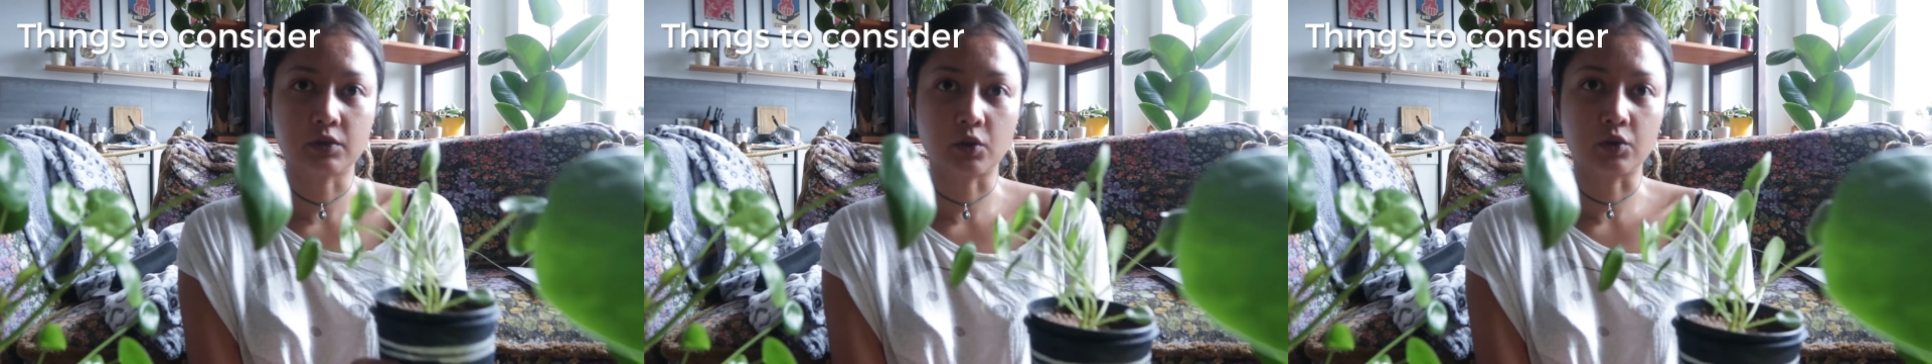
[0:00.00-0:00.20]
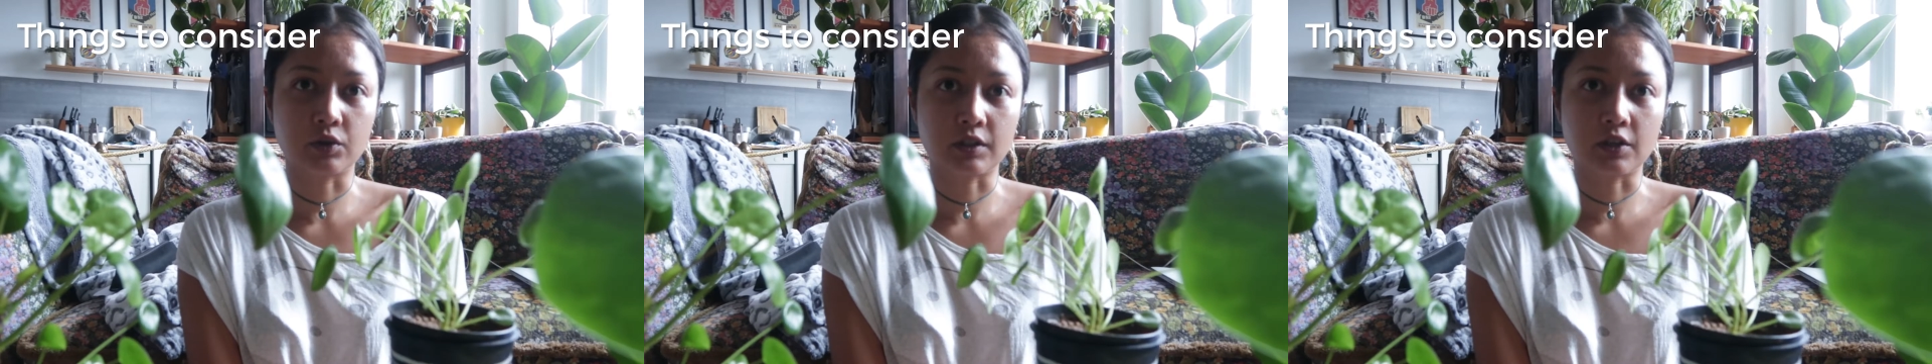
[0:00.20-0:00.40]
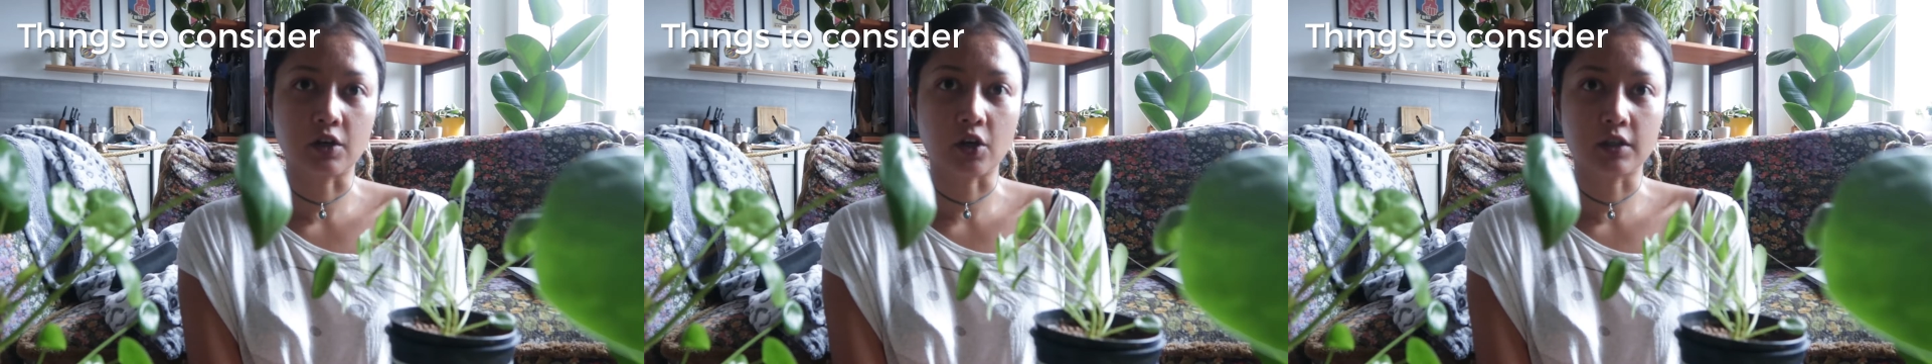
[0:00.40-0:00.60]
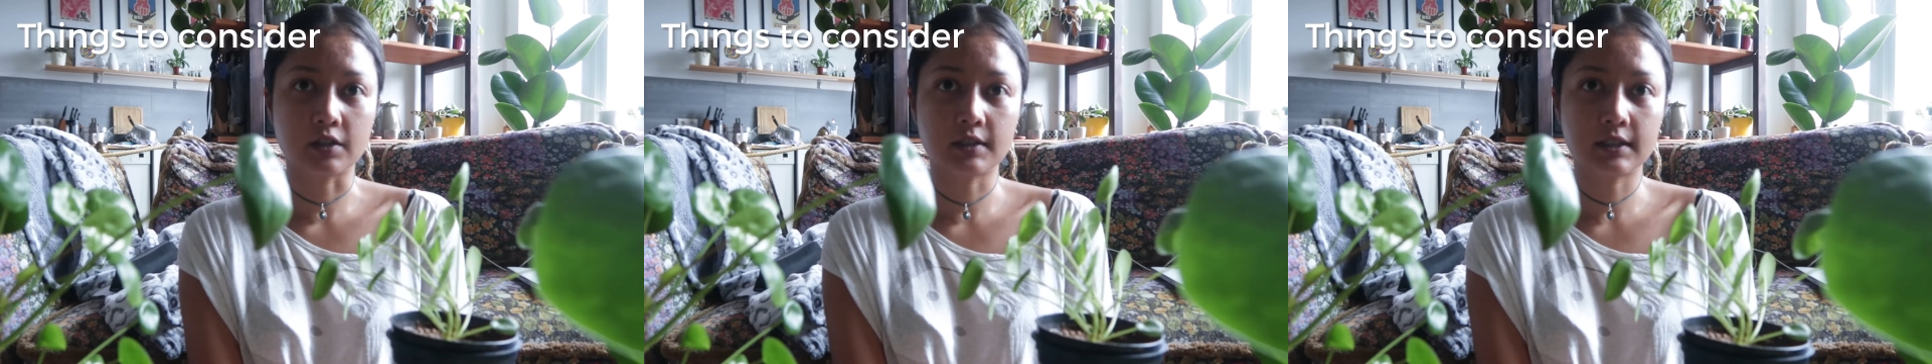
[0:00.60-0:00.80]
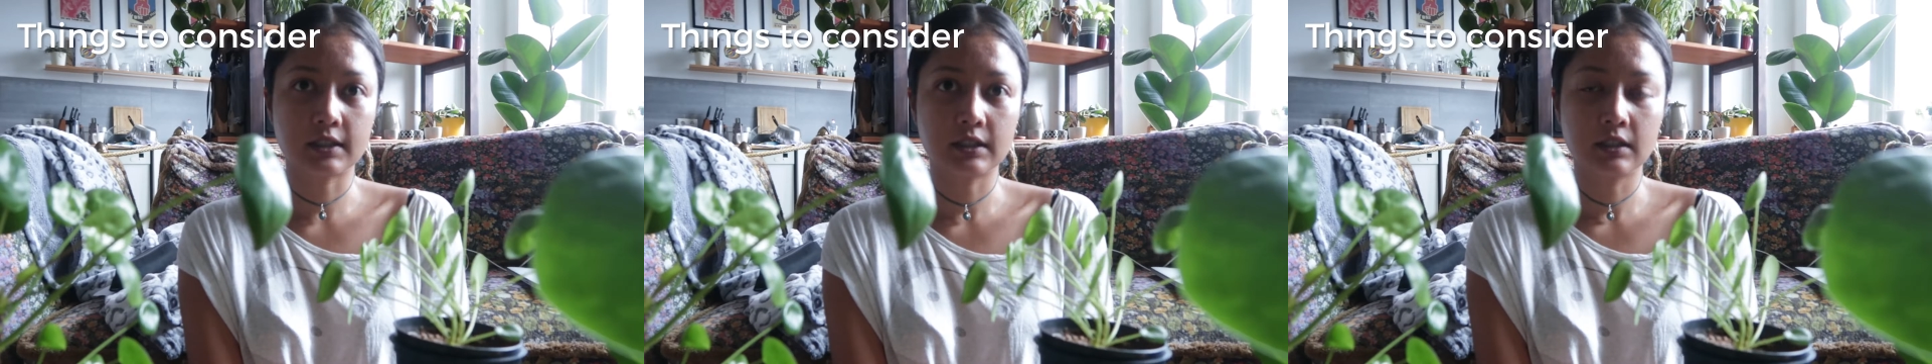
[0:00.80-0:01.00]
so they're
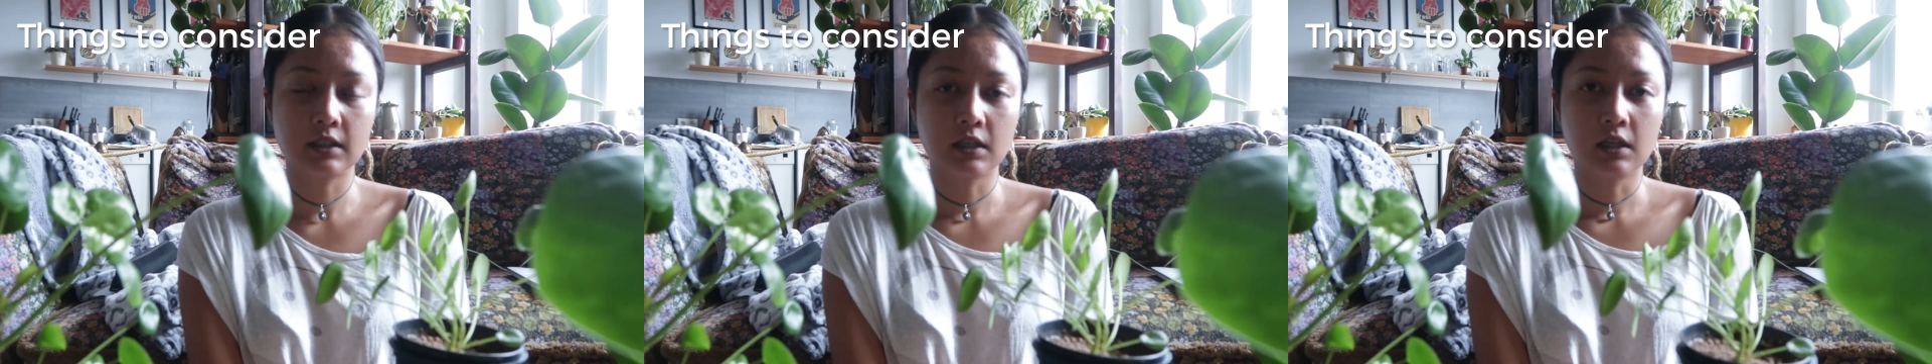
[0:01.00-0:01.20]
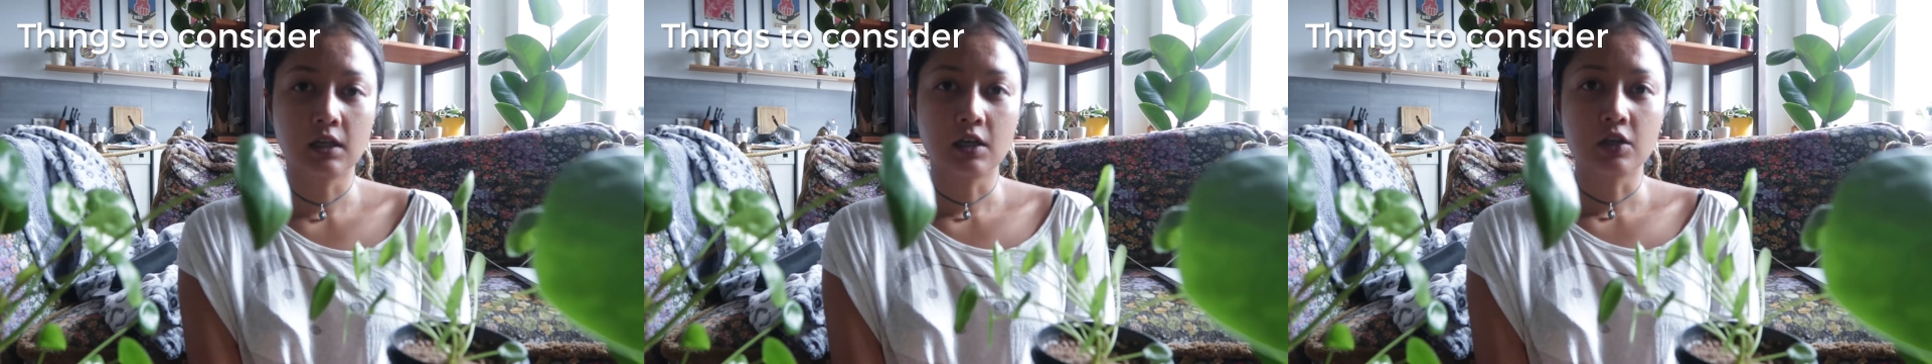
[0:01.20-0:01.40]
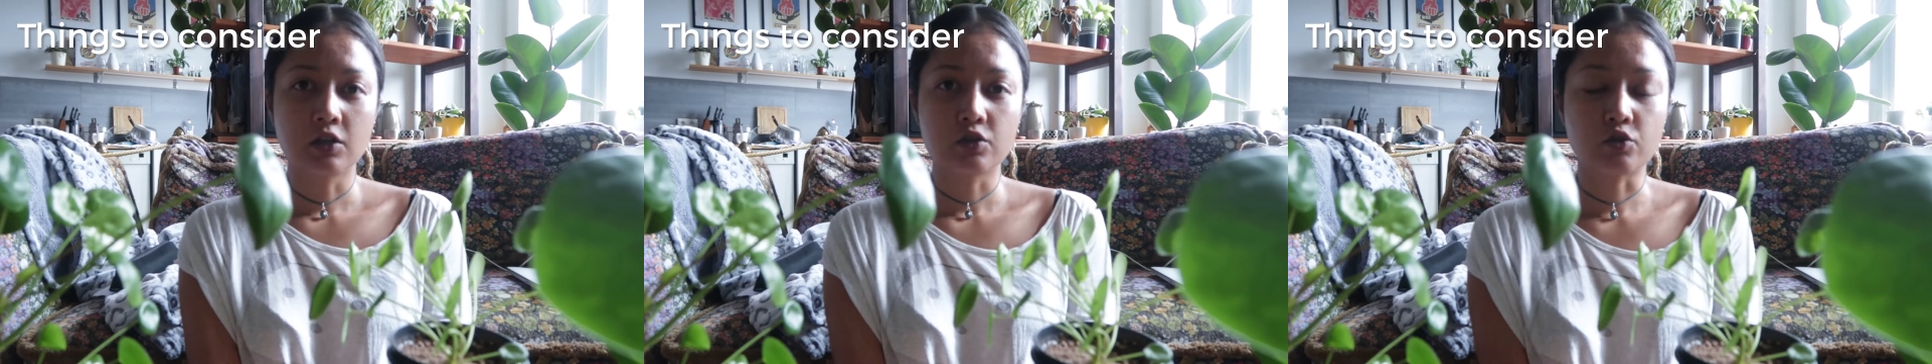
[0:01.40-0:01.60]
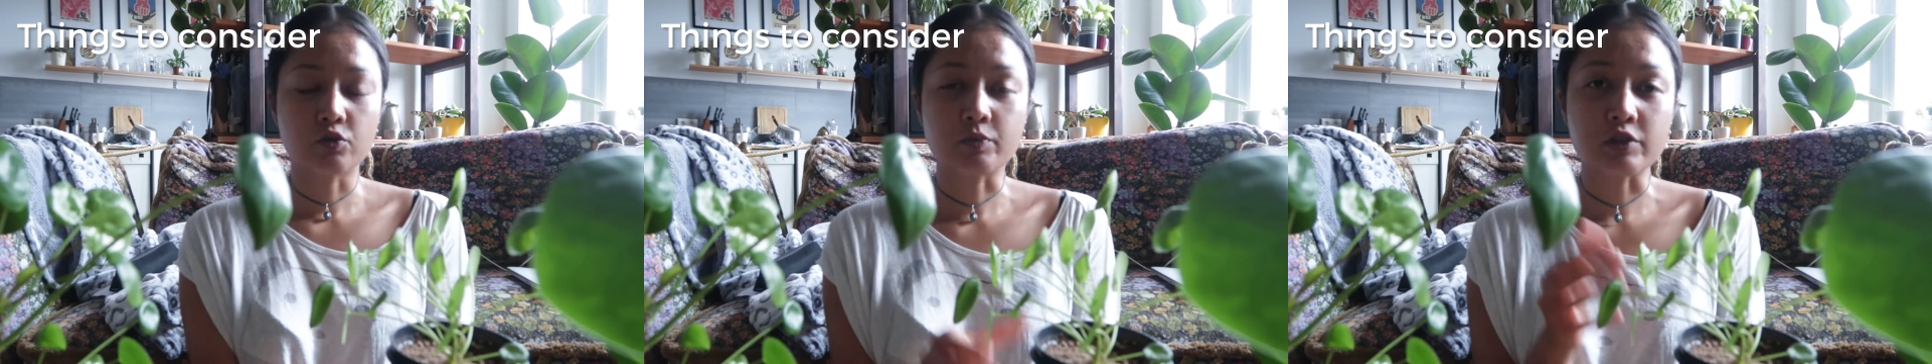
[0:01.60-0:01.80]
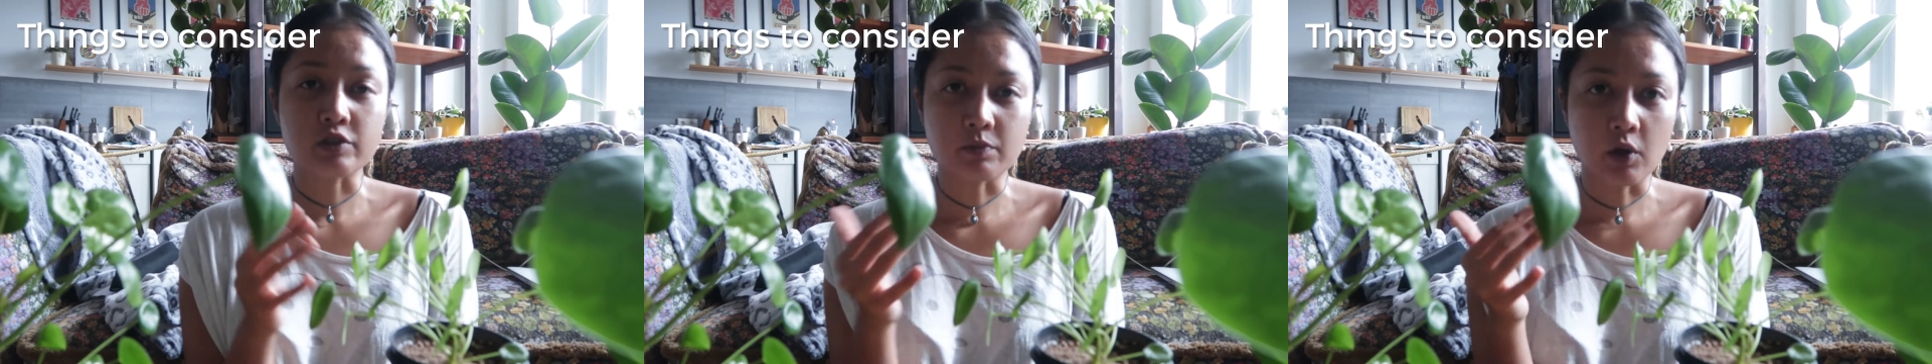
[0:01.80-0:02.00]
not
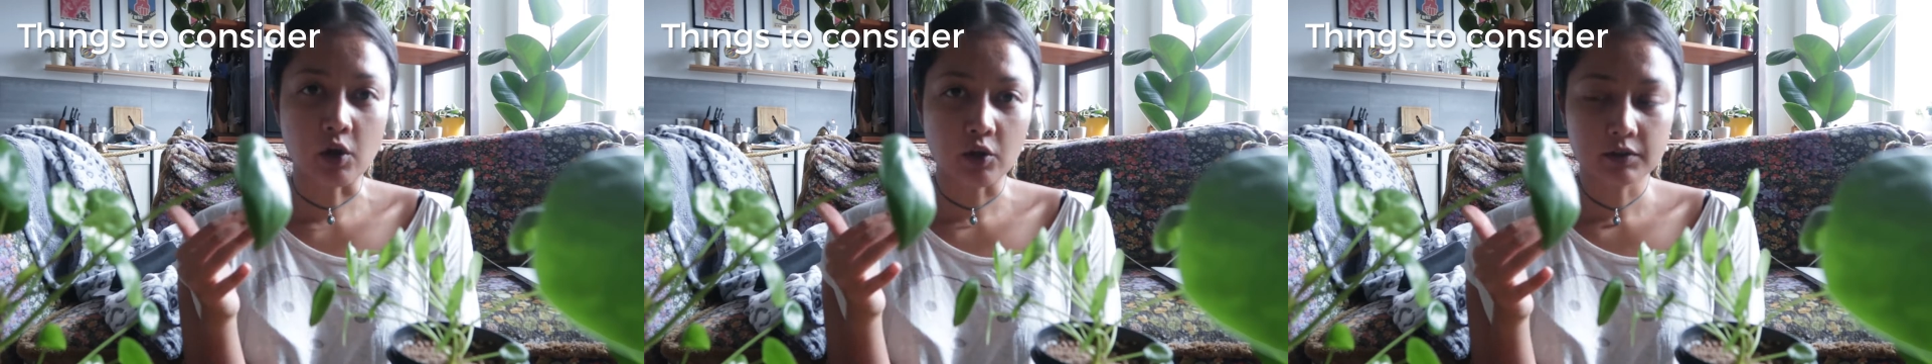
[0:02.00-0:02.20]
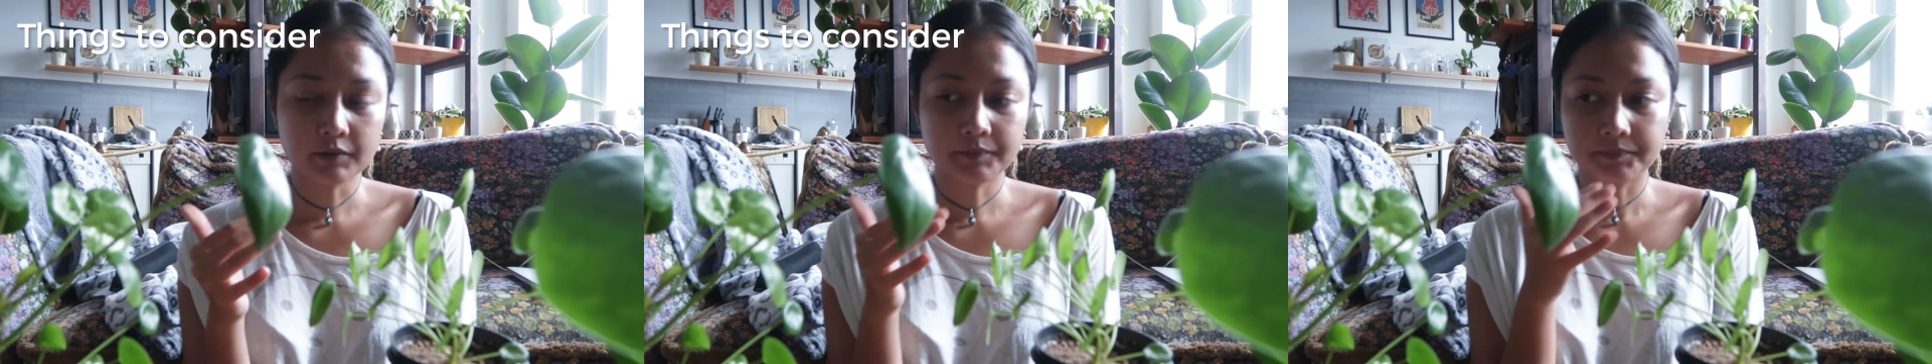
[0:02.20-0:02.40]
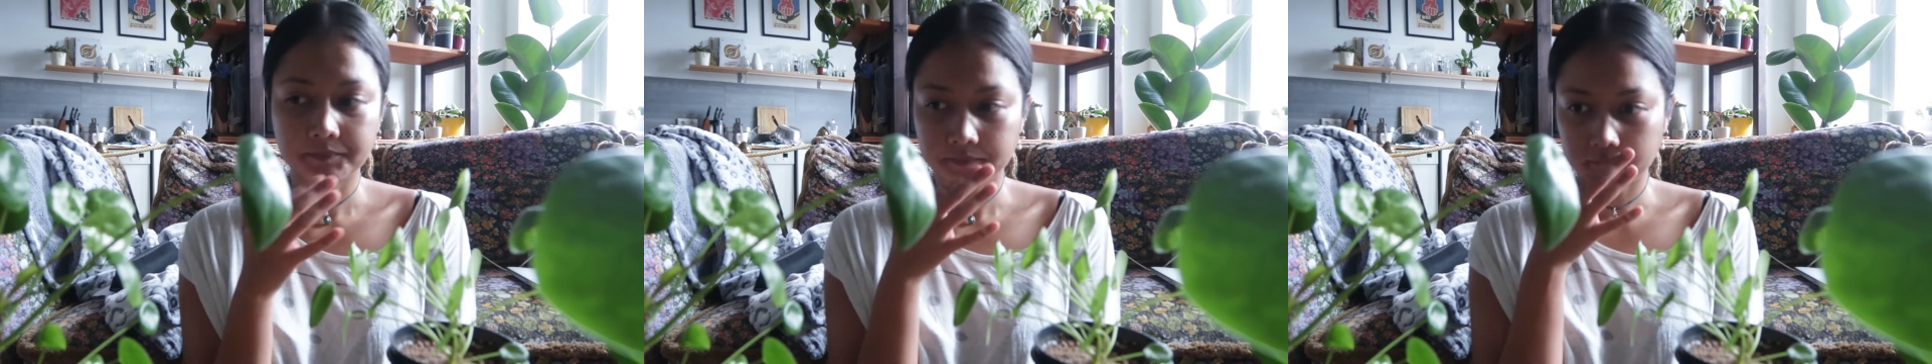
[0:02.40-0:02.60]
super small.